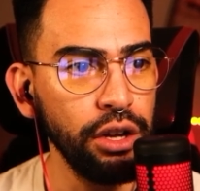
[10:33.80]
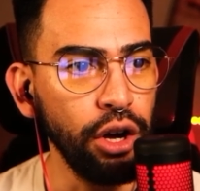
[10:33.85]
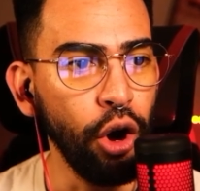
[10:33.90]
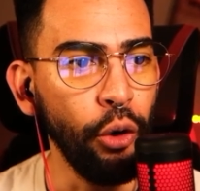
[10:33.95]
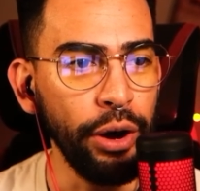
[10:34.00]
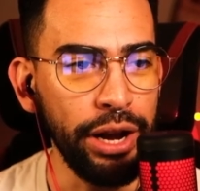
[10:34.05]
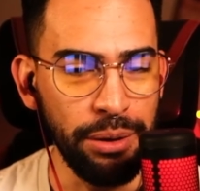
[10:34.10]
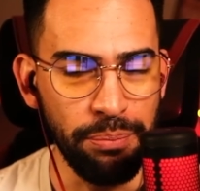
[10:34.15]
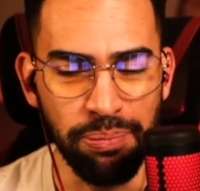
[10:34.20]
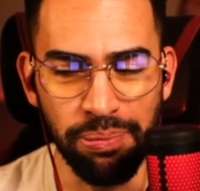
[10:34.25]
Oh
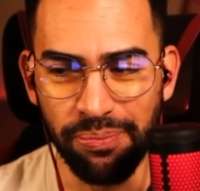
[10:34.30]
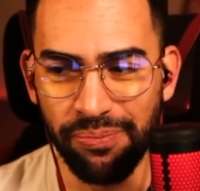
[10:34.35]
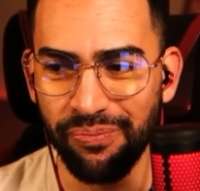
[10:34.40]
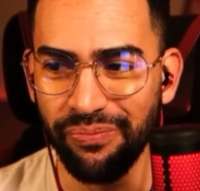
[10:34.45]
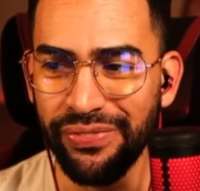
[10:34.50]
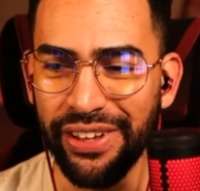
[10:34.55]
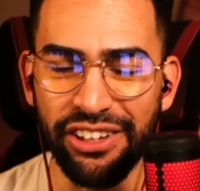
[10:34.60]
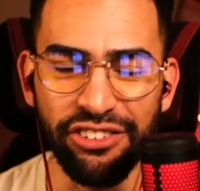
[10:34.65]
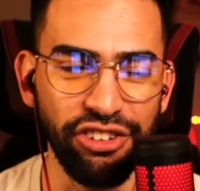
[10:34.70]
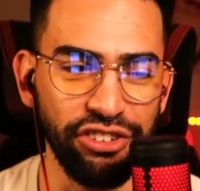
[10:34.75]
wait,
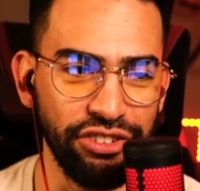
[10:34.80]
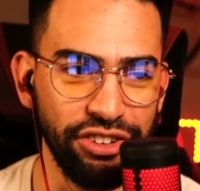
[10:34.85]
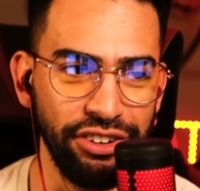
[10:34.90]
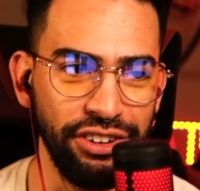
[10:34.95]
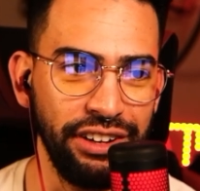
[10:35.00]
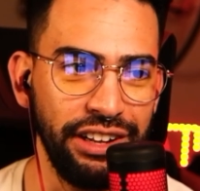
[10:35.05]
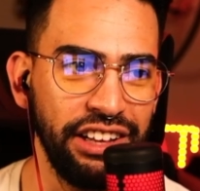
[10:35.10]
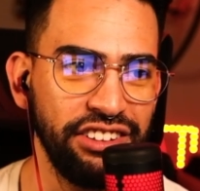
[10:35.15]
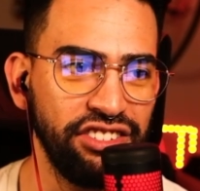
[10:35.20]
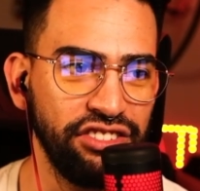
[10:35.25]
that's just
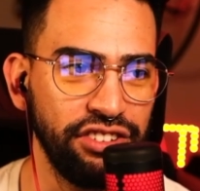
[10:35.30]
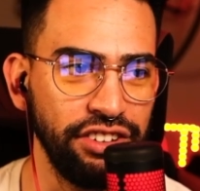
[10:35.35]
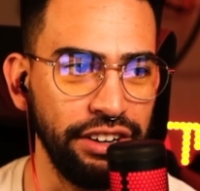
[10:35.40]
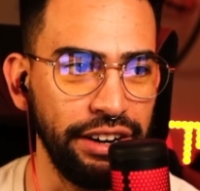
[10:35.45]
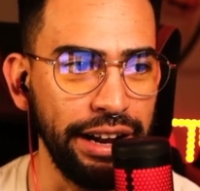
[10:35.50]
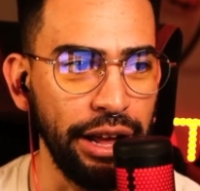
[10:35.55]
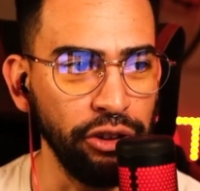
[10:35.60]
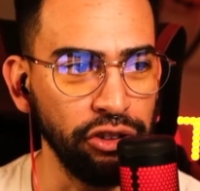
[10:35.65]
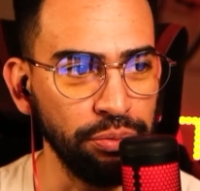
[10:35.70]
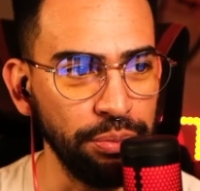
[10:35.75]
an that's just an
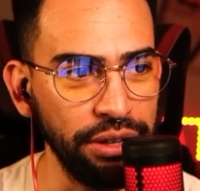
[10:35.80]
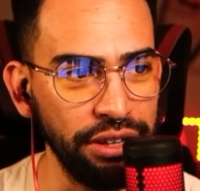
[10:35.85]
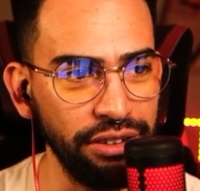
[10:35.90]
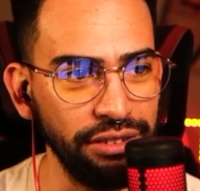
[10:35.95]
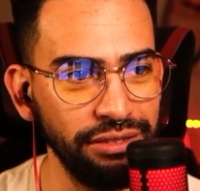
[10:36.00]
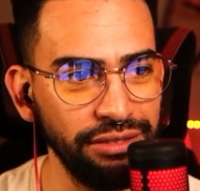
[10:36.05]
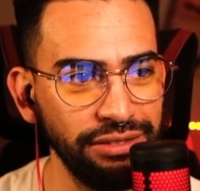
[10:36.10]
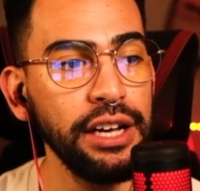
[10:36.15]
announcement.